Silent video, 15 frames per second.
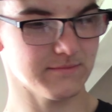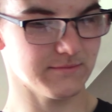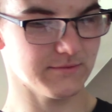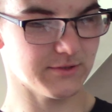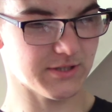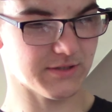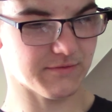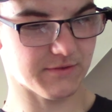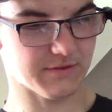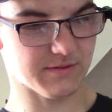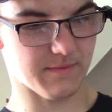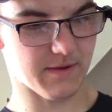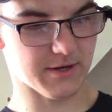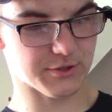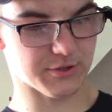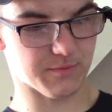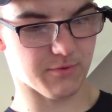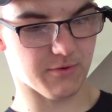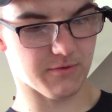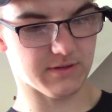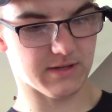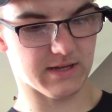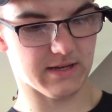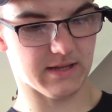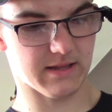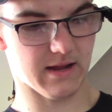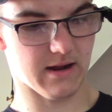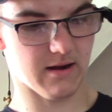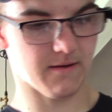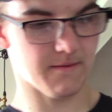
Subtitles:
just for some extra protein in there.